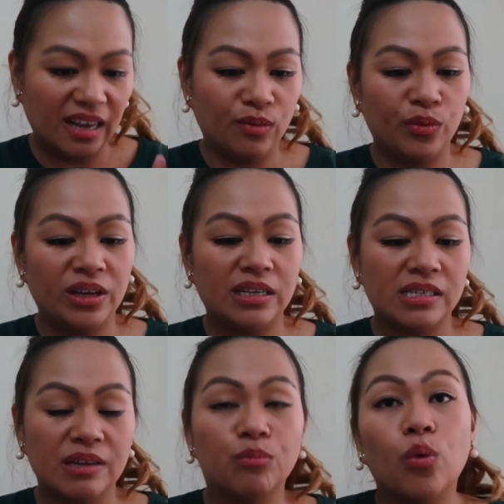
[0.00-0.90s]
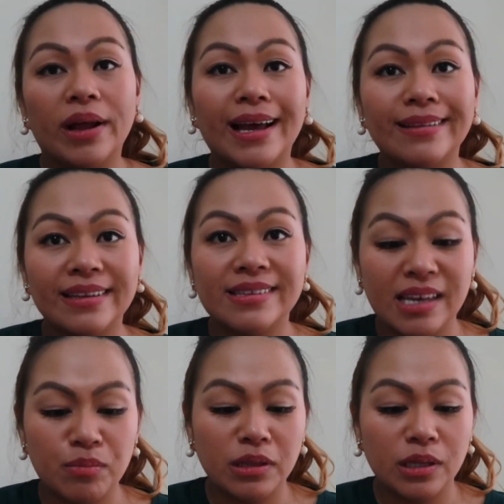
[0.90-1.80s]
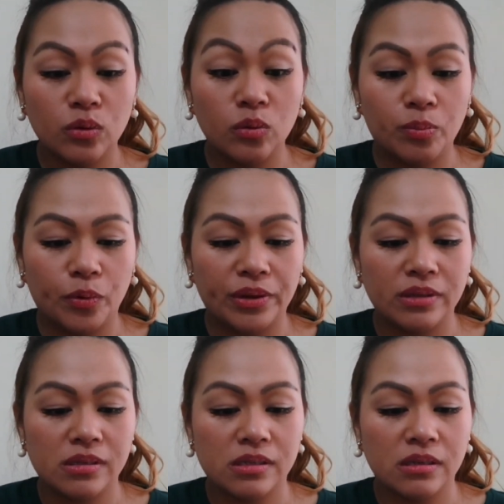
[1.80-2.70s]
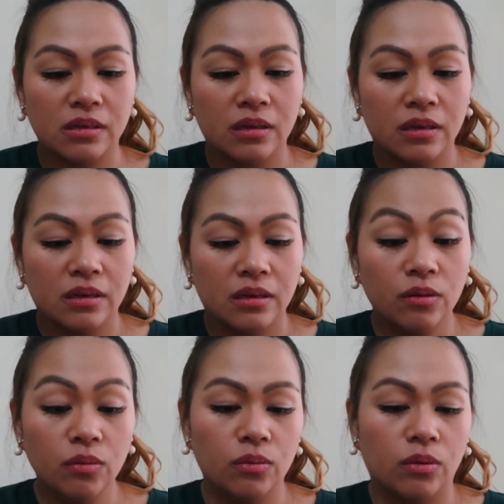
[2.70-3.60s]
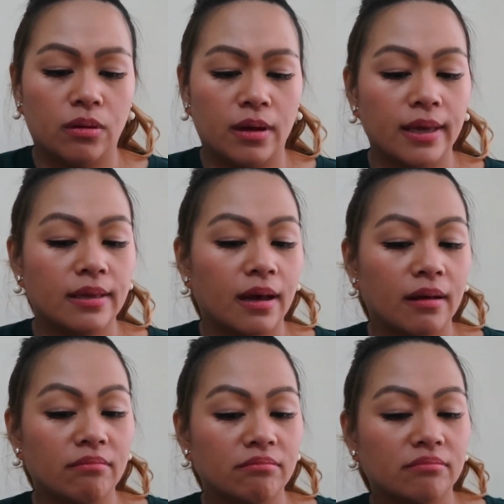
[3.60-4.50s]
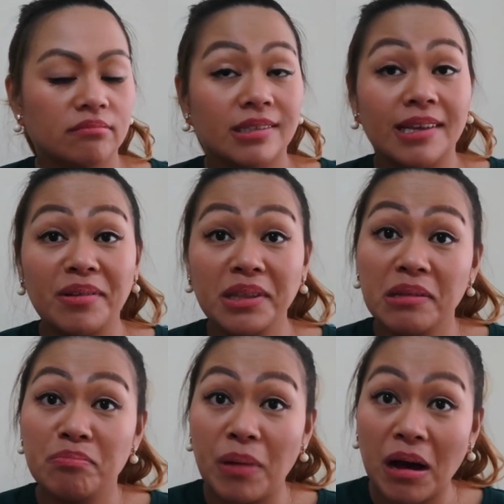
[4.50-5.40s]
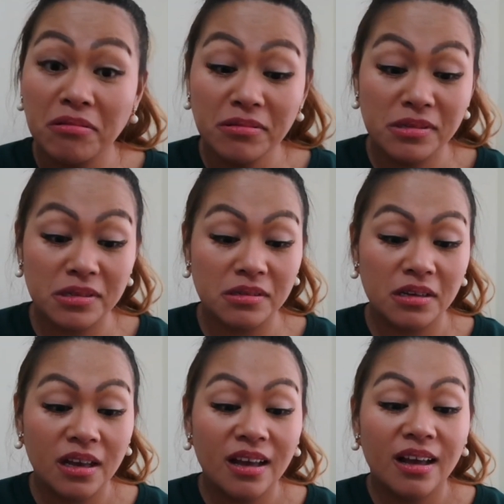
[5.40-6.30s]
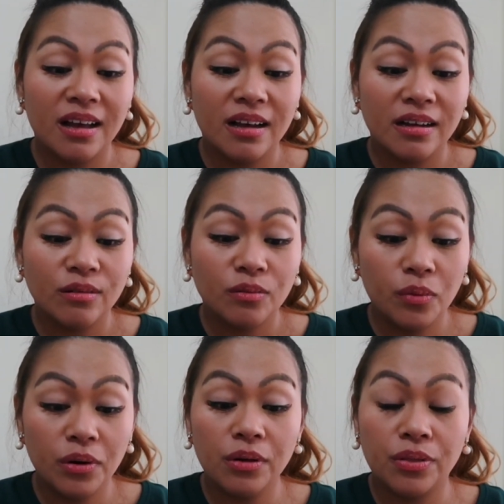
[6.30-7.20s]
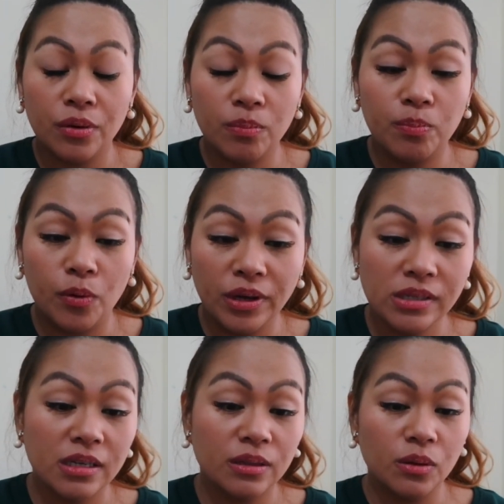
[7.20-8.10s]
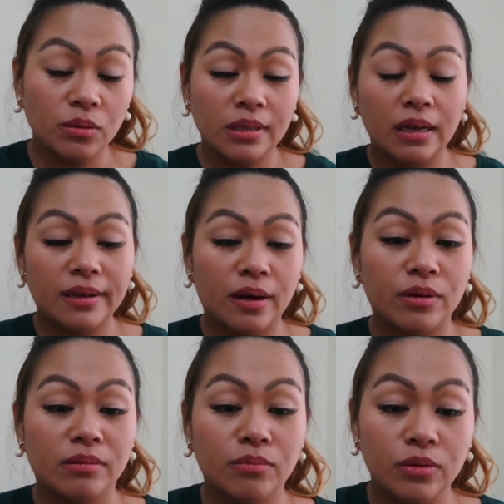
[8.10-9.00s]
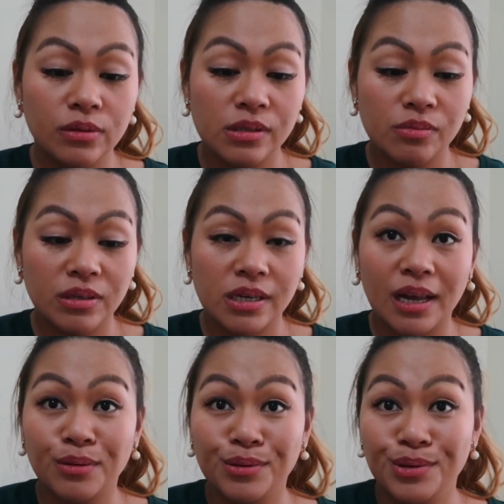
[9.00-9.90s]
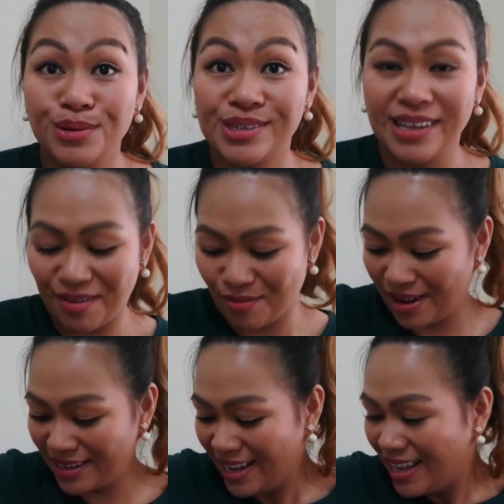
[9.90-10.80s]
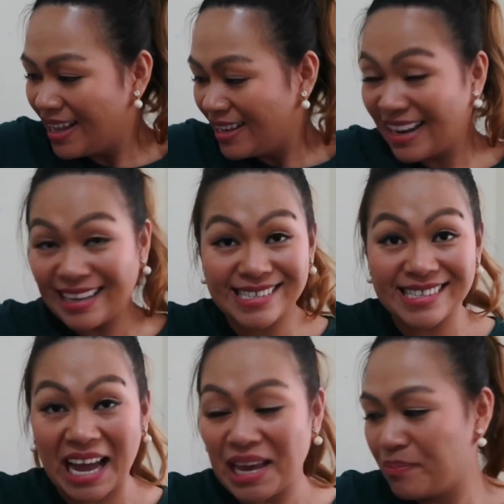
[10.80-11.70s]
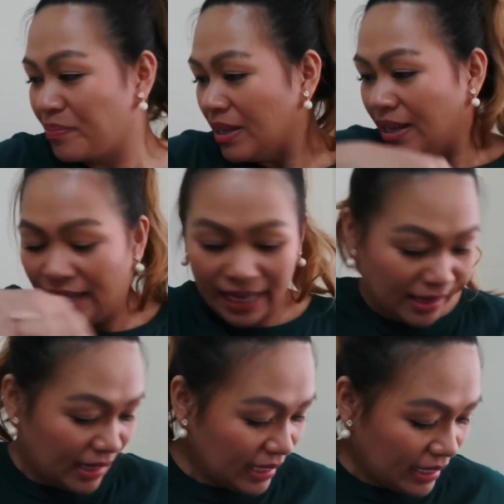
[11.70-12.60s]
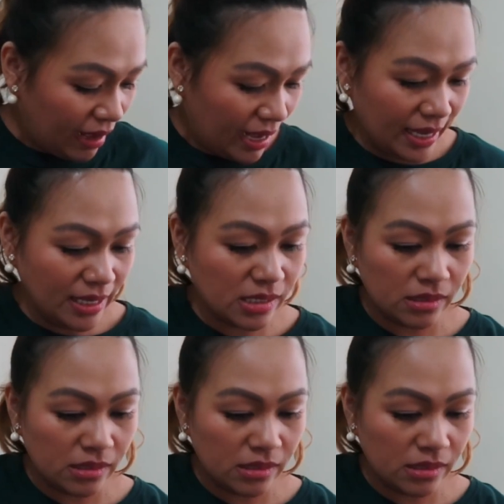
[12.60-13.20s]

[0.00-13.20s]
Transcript: we received 172 points. Oh, I got 17 pounds worth of points in total now in Boots, which I could use that one next time. And then, guys,